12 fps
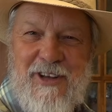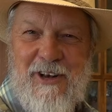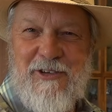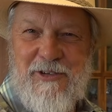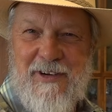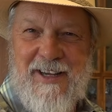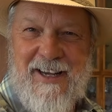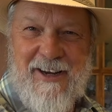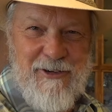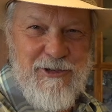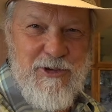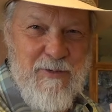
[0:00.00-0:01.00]
little tree
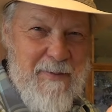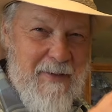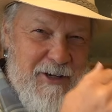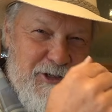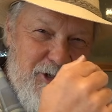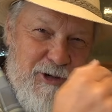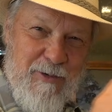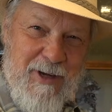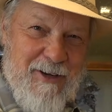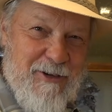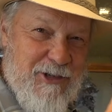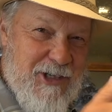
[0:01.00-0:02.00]
here so we make sure we
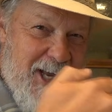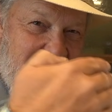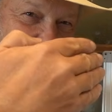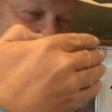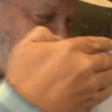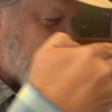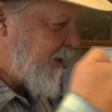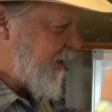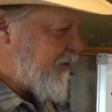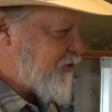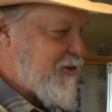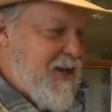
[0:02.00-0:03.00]
understand we're
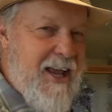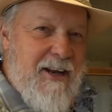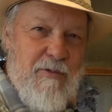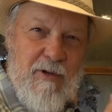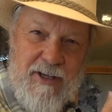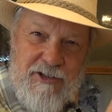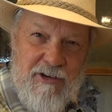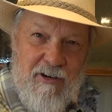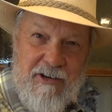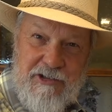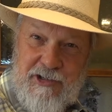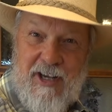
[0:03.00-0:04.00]
looking sideways,
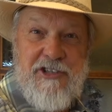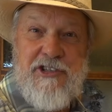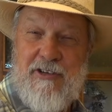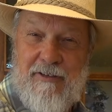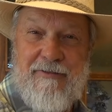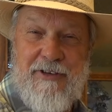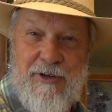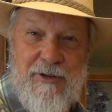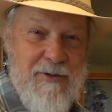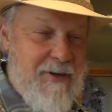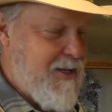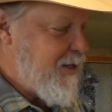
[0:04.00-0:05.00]
cross-sectional view.